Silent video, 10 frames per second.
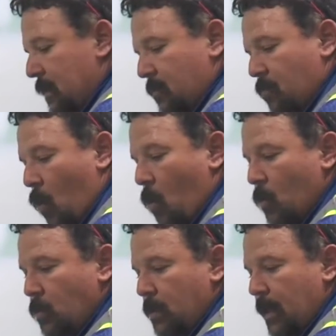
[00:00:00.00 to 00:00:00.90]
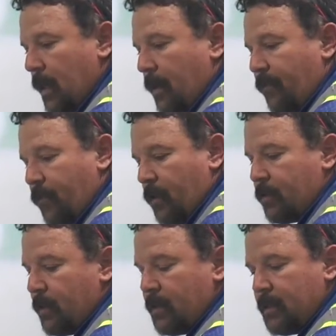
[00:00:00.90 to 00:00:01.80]
Both
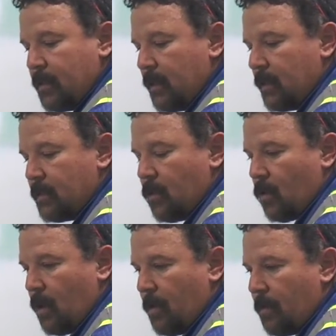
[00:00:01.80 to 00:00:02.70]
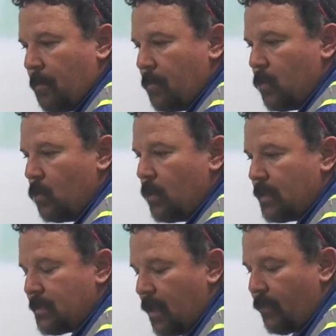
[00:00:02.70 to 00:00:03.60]
filters is gonna do
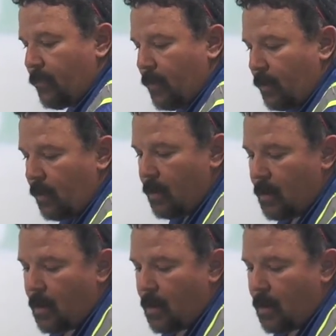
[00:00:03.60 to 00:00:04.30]
the same thing.